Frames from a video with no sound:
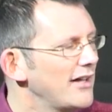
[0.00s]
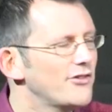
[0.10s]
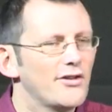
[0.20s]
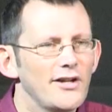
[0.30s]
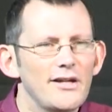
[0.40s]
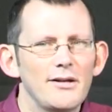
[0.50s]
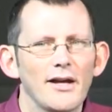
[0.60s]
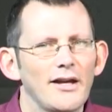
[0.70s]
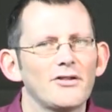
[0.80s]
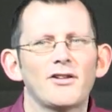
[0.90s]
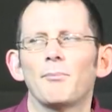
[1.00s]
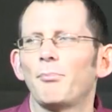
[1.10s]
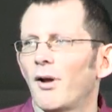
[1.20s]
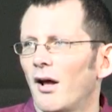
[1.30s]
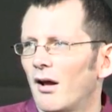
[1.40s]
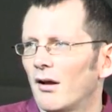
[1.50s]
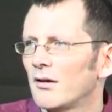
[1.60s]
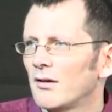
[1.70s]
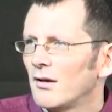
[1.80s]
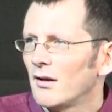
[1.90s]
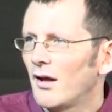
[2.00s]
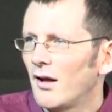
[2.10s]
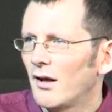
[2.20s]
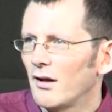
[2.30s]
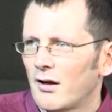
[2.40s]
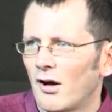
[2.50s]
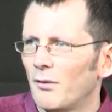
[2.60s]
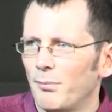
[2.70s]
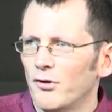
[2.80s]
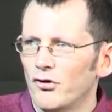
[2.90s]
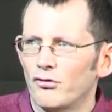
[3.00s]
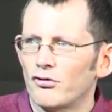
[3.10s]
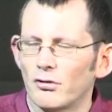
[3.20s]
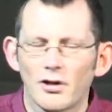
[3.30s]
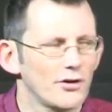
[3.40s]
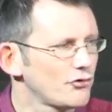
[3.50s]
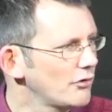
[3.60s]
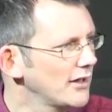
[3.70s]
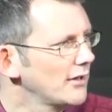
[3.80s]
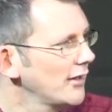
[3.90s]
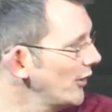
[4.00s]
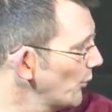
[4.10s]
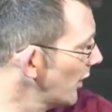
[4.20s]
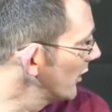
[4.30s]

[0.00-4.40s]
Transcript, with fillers: is the exemplar uh, carbon neutral country in the